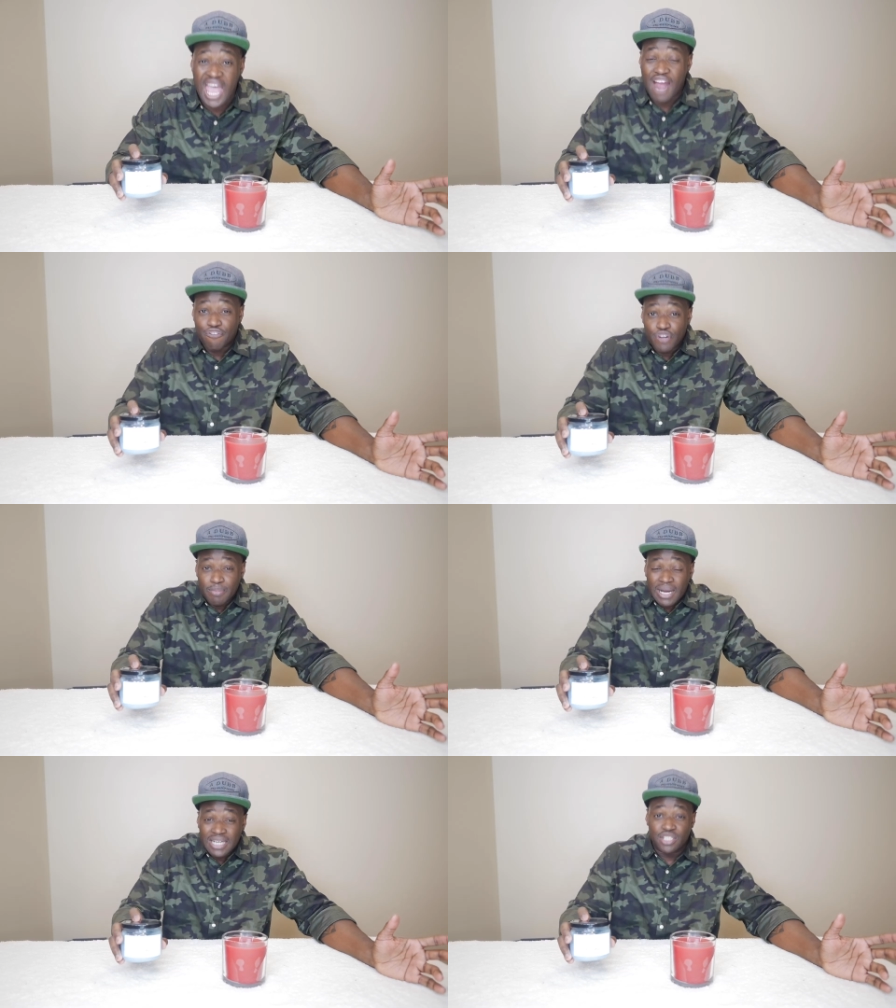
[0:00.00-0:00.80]

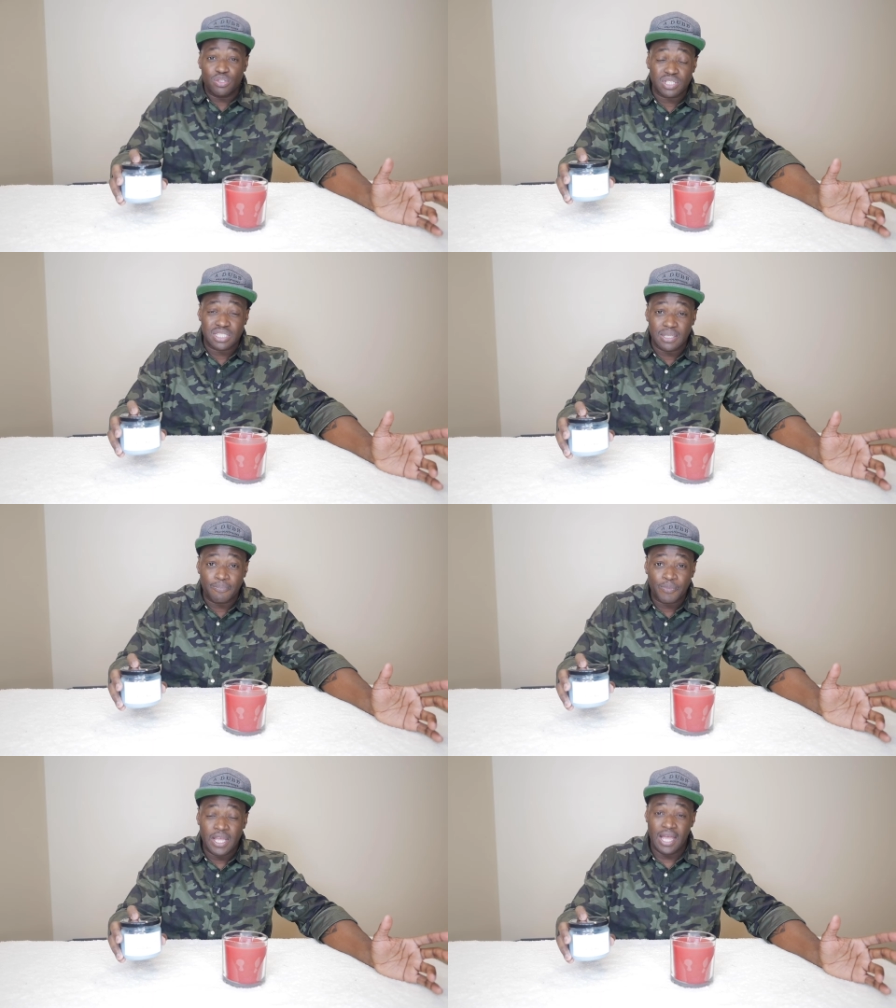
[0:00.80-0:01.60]
Everybody uses
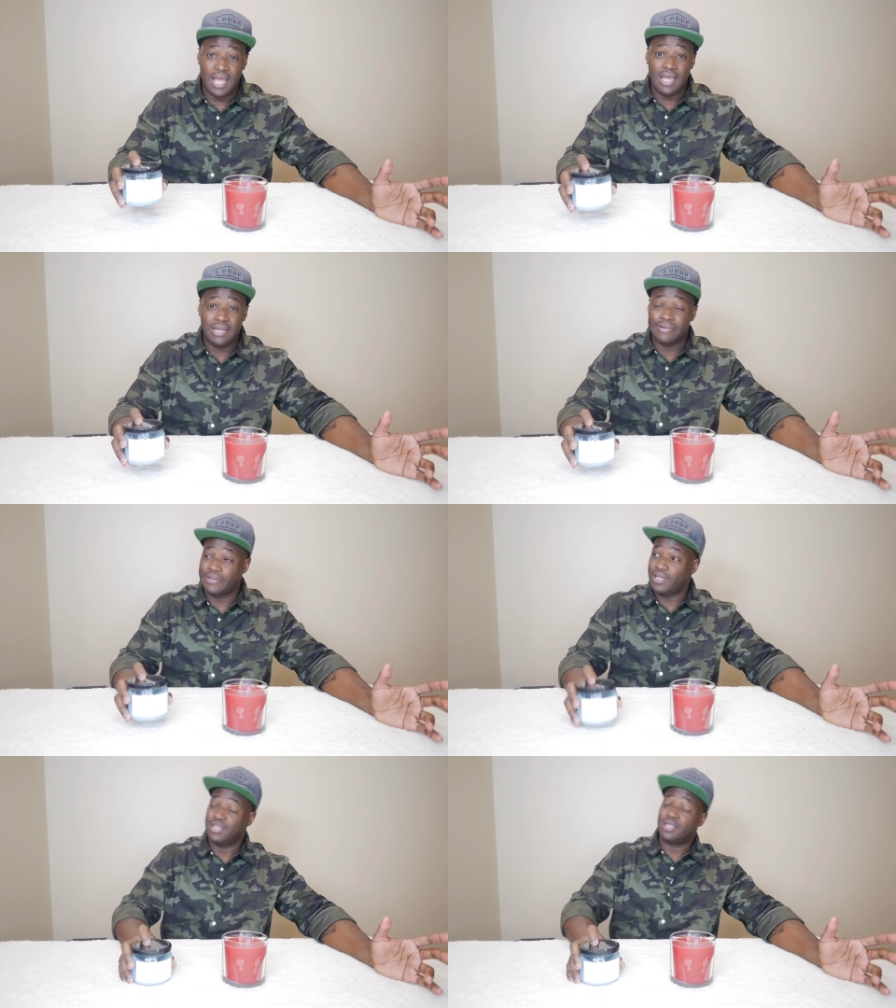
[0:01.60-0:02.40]
them. And
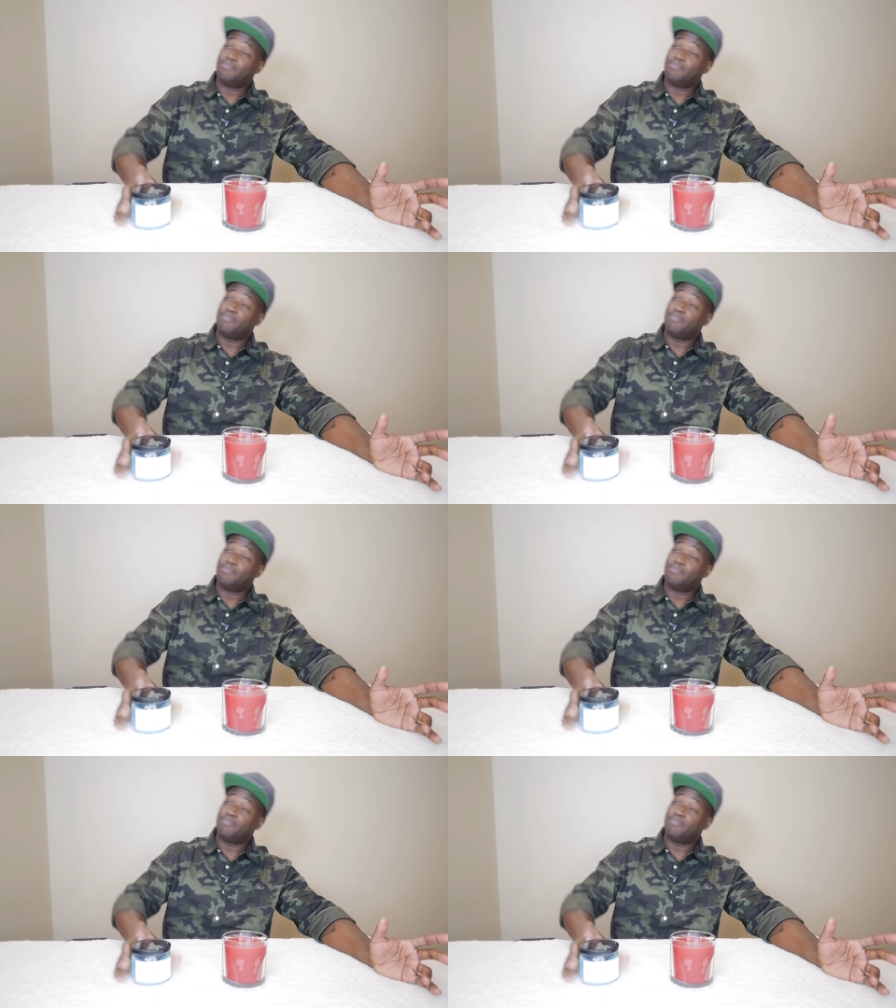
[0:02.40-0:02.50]
the